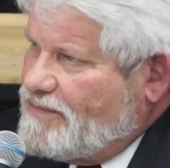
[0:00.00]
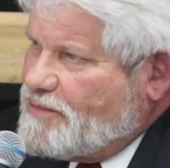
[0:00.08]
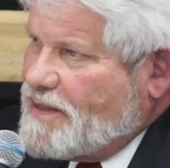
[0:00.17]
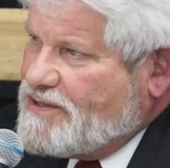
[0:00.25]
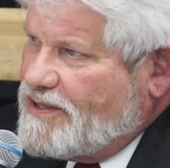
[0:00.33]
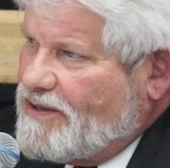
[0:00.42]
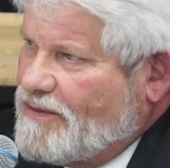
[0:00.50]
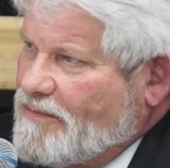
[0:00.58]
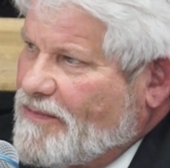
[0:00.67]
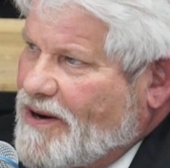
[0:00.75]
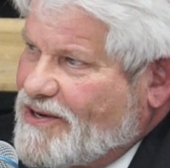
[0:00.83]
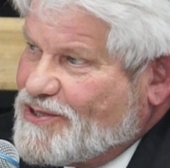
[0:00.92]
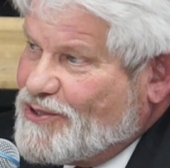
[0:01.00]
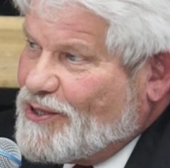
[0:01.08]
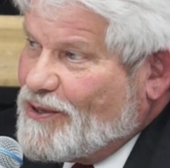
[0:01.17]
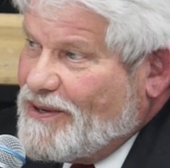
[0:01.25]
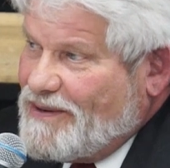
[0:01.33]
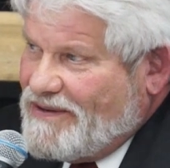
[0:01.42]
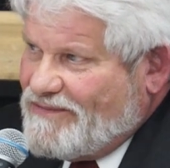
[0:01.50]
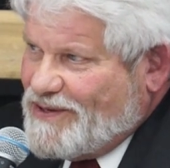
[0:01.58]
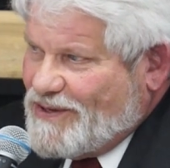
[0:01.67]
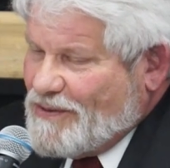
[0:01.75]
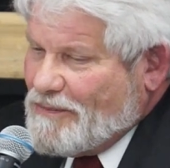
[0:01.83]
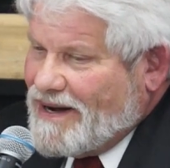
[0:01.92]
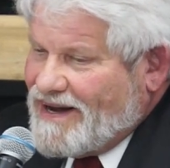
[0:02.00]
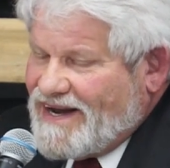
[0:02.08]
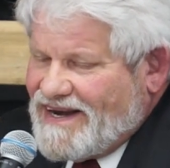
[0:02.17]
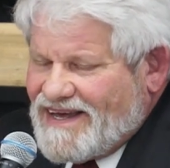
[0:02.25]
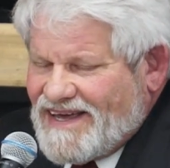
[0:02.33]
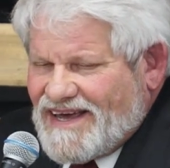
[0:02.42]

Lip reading: especially on March 3rd, if you don't mind,